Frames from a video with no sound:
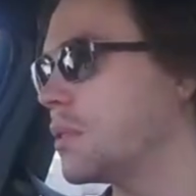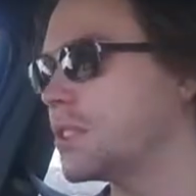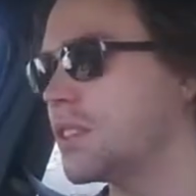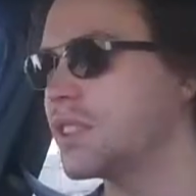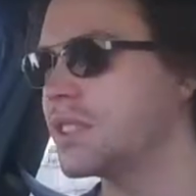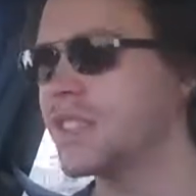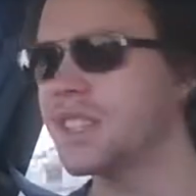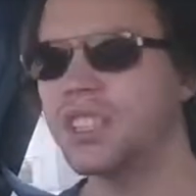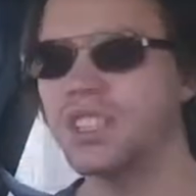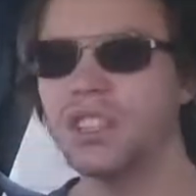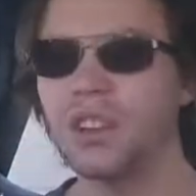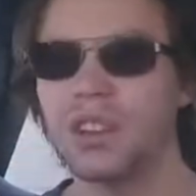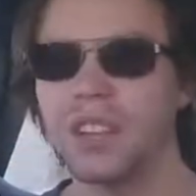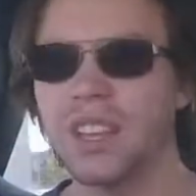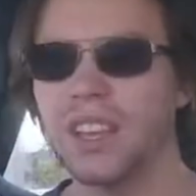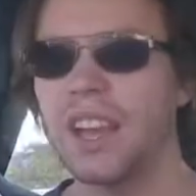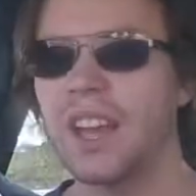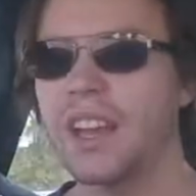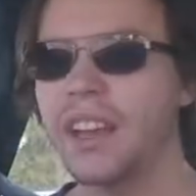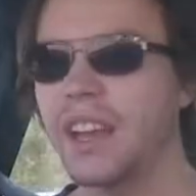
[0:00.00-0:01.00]
Because I was actually
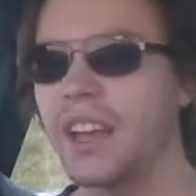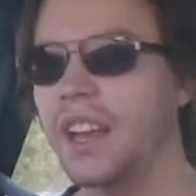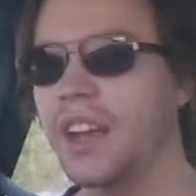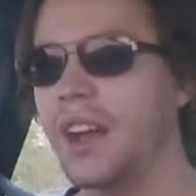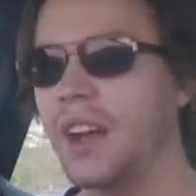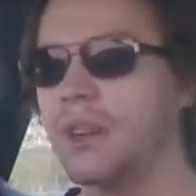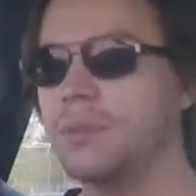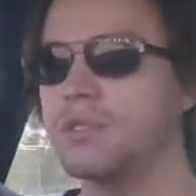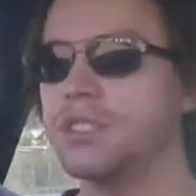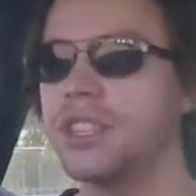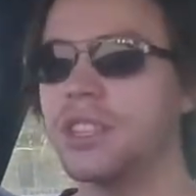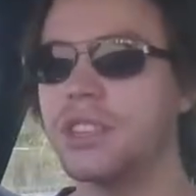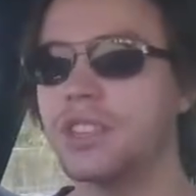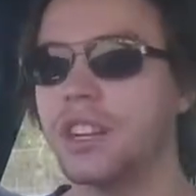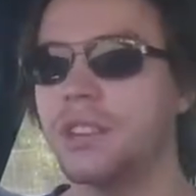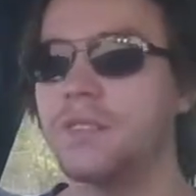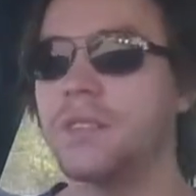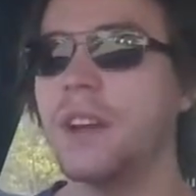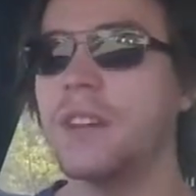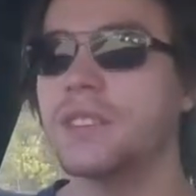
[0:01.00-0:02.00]
looking at a
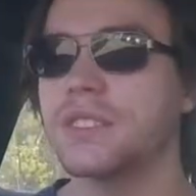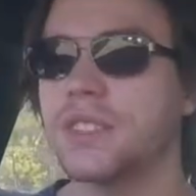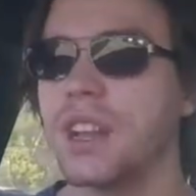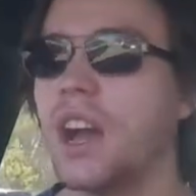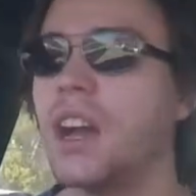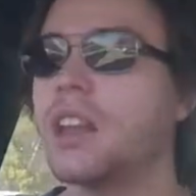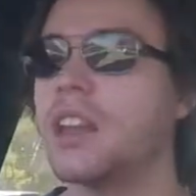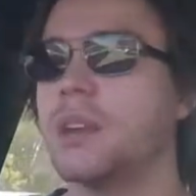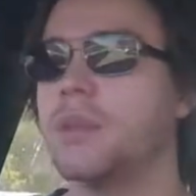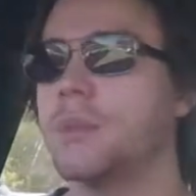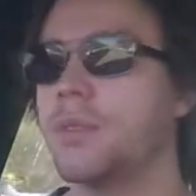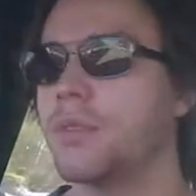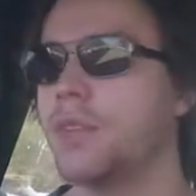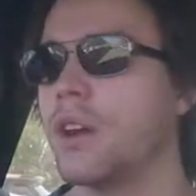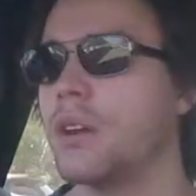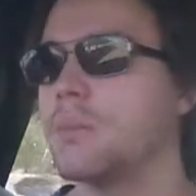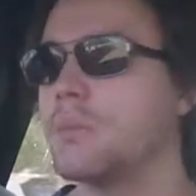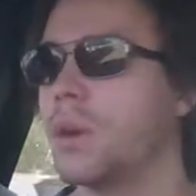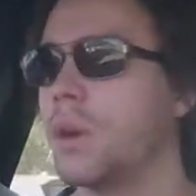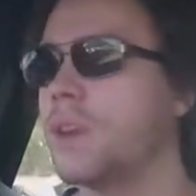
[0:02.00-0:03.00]
G35 Skyline before
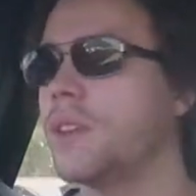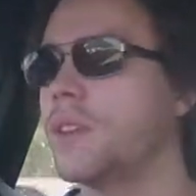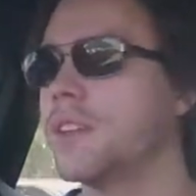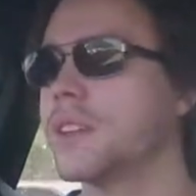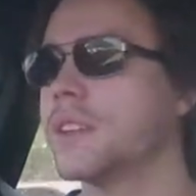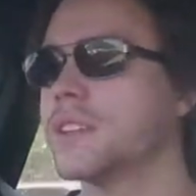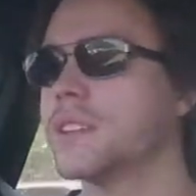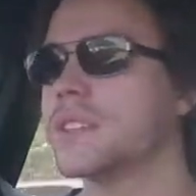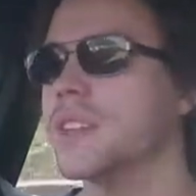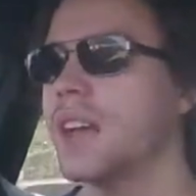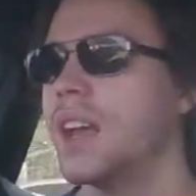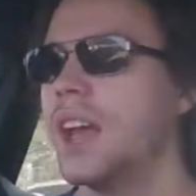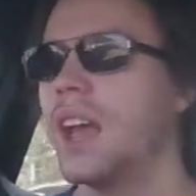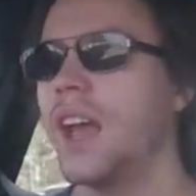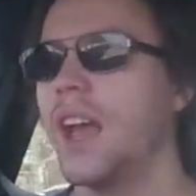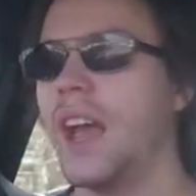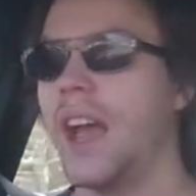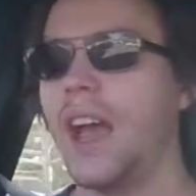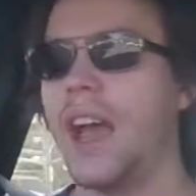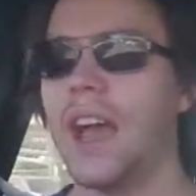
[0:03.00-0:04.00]
I bought this.
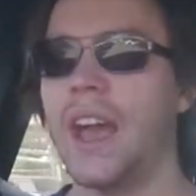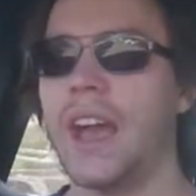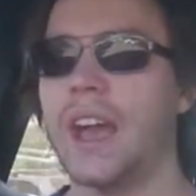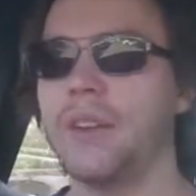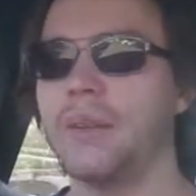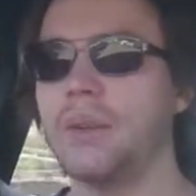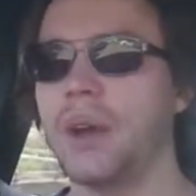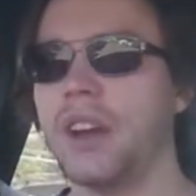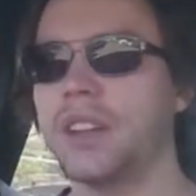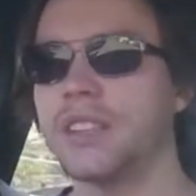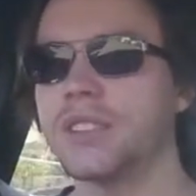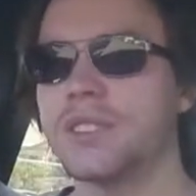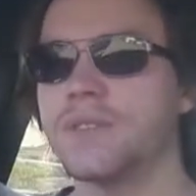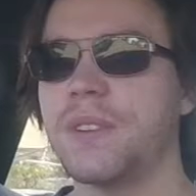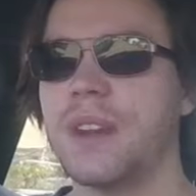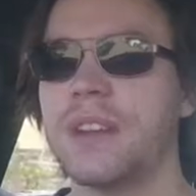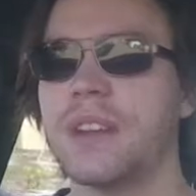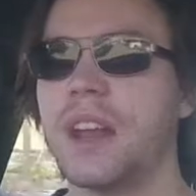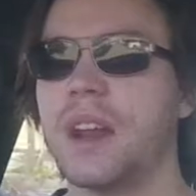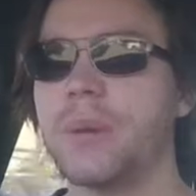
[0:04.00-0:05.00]
And I just
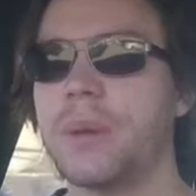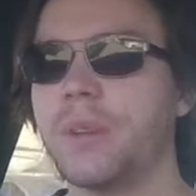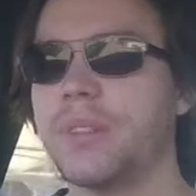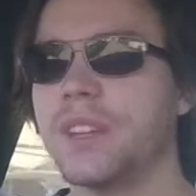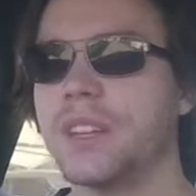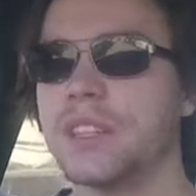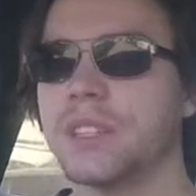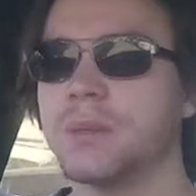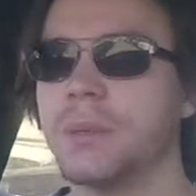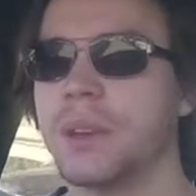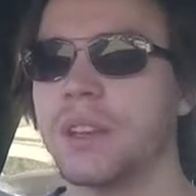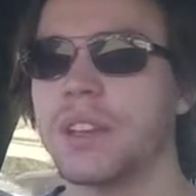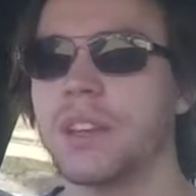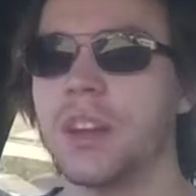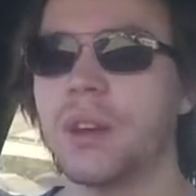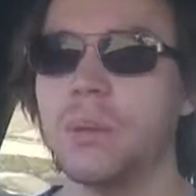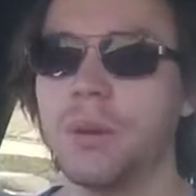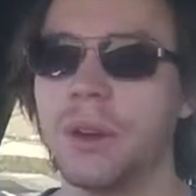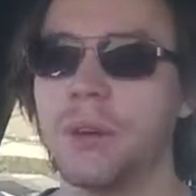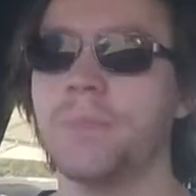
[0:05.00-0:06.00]
found out about this. I'm like, you
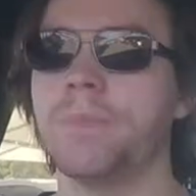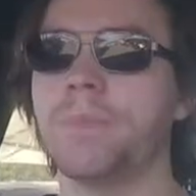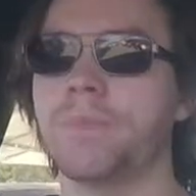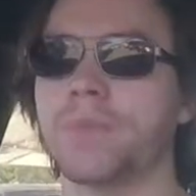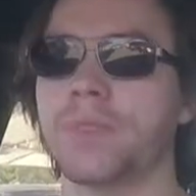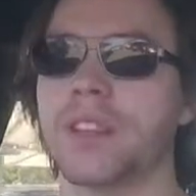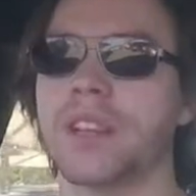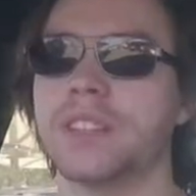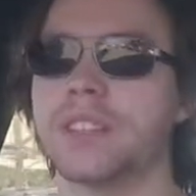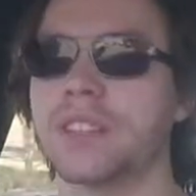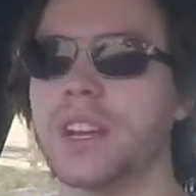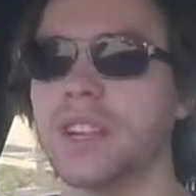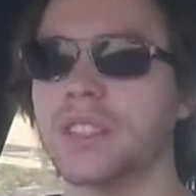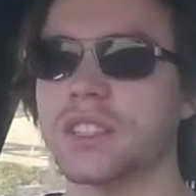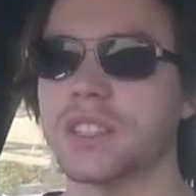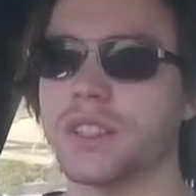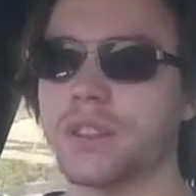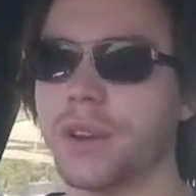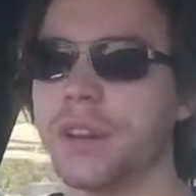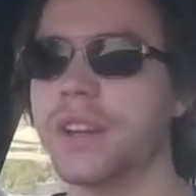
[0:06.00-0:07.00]
know what? This car's
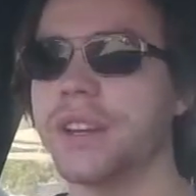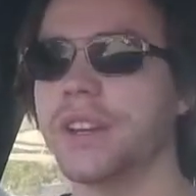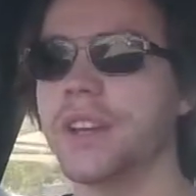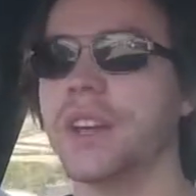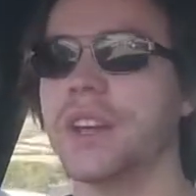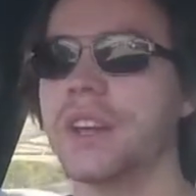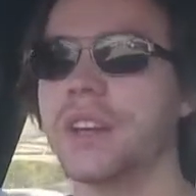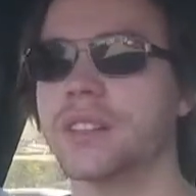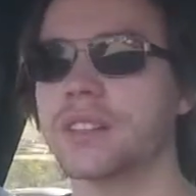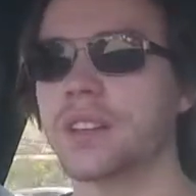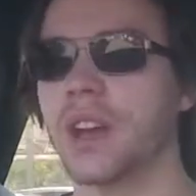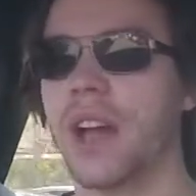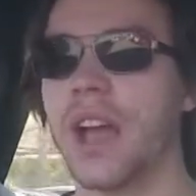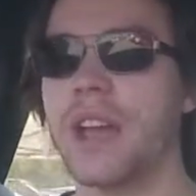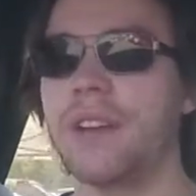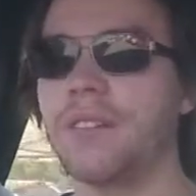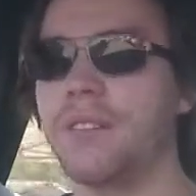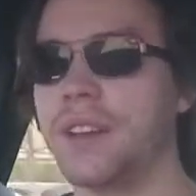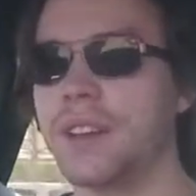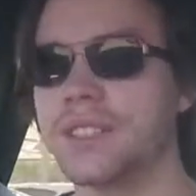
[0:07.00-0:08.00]
a great deal. It's got
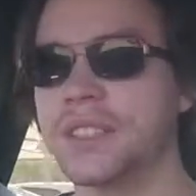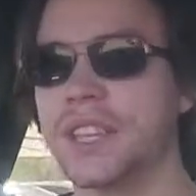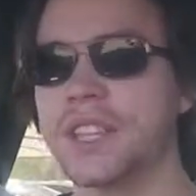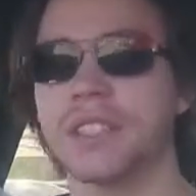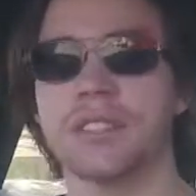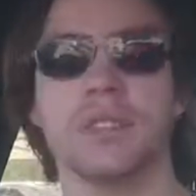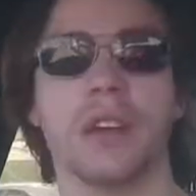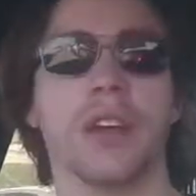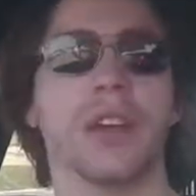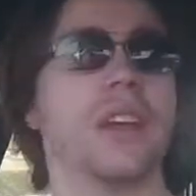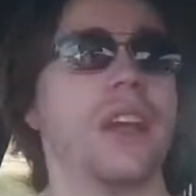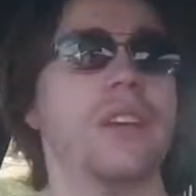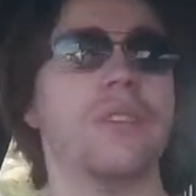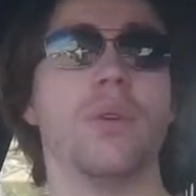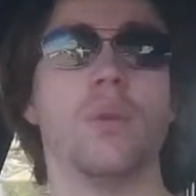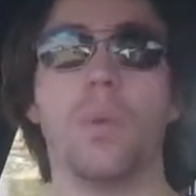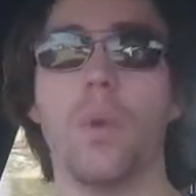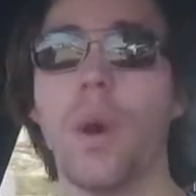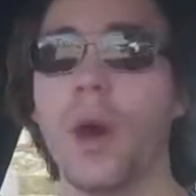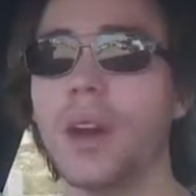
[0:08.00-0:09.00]
every accessory I could
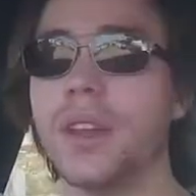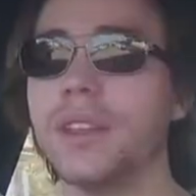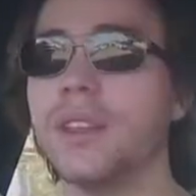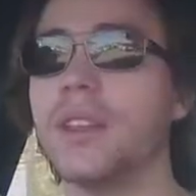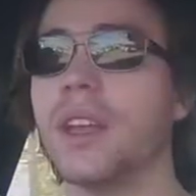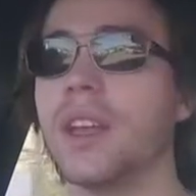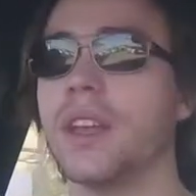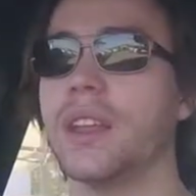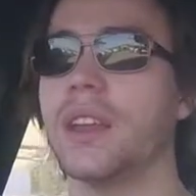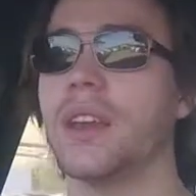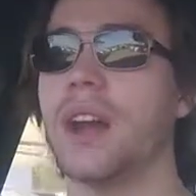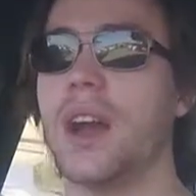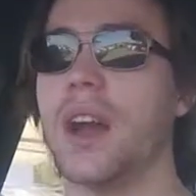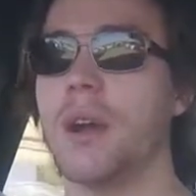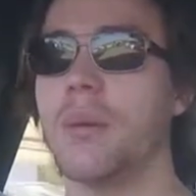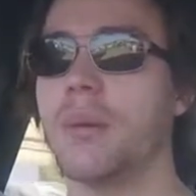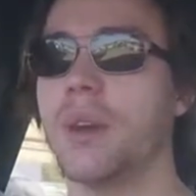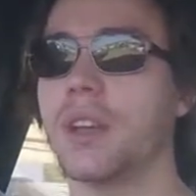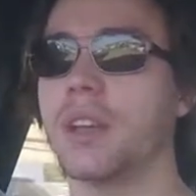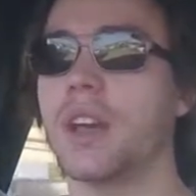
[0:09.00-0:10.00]
ever want in
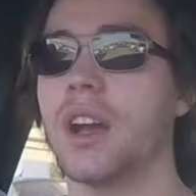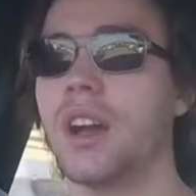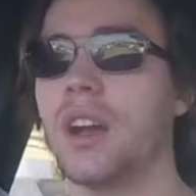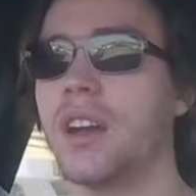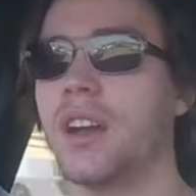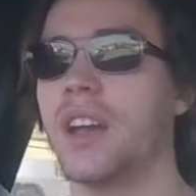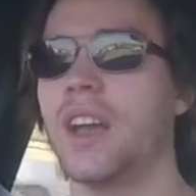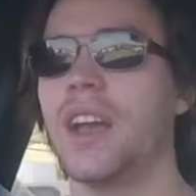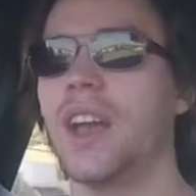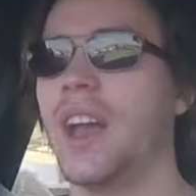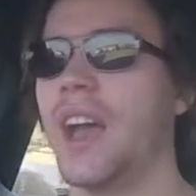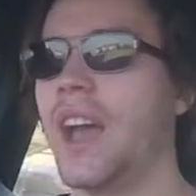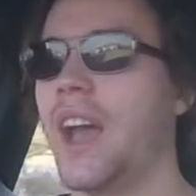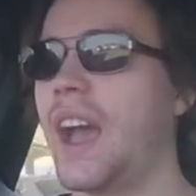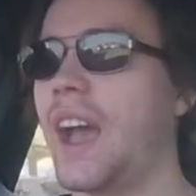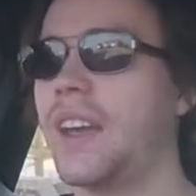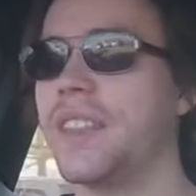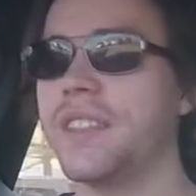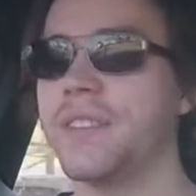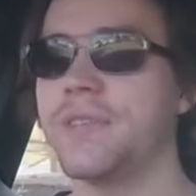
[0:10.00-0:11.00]
a car.
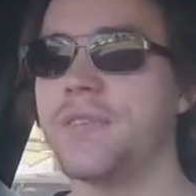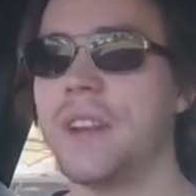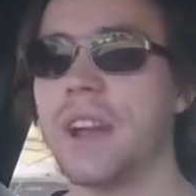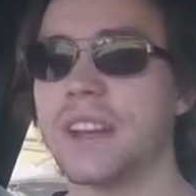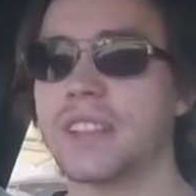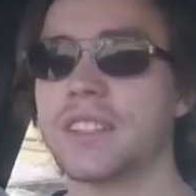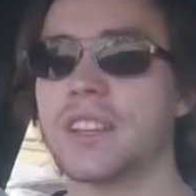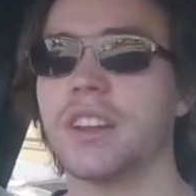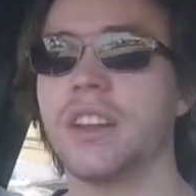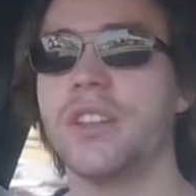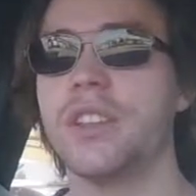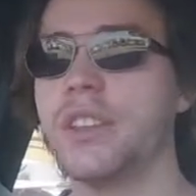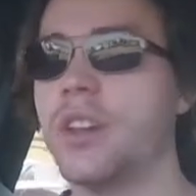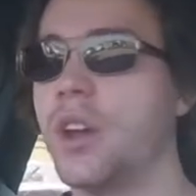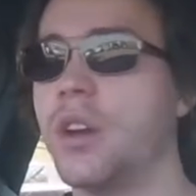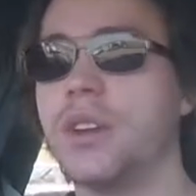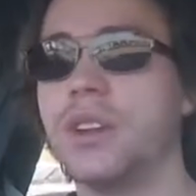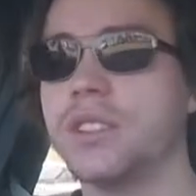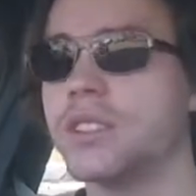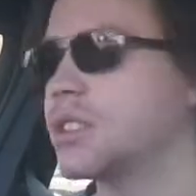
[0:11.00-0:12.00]
And the fact I know the
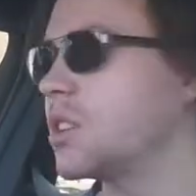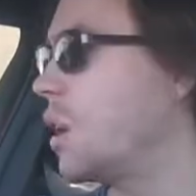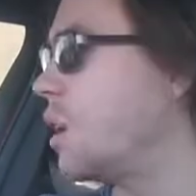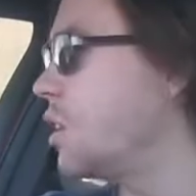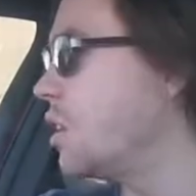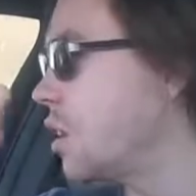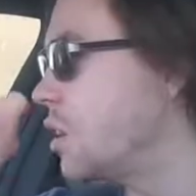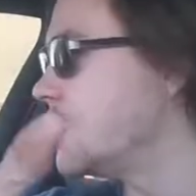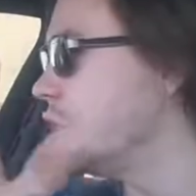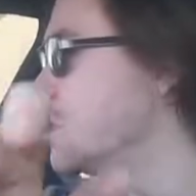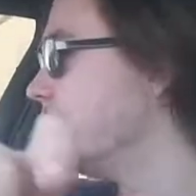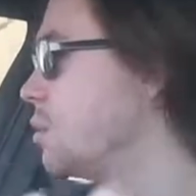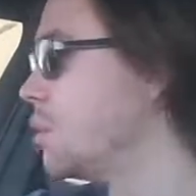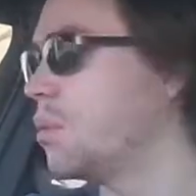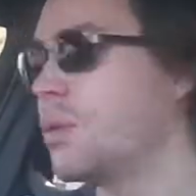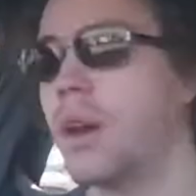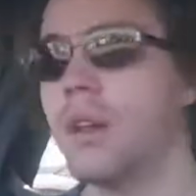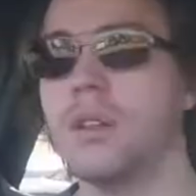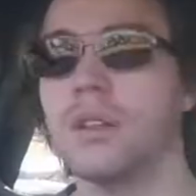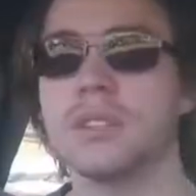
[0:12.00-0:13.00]
owner, so I know she's been
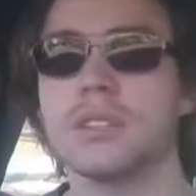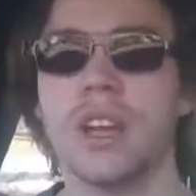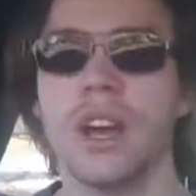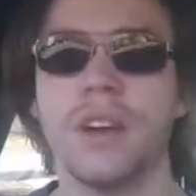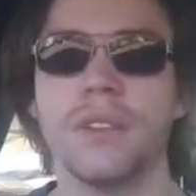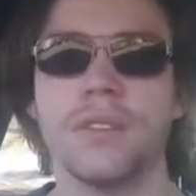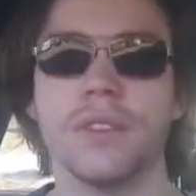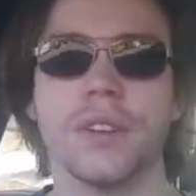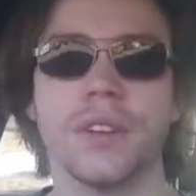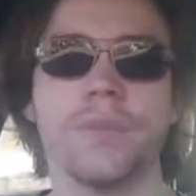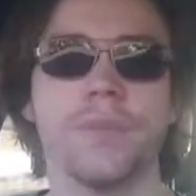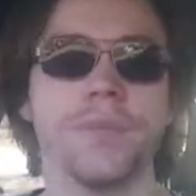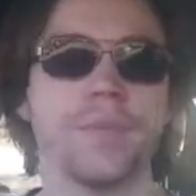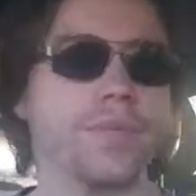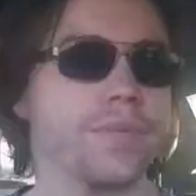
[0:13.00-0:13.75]
well looked after.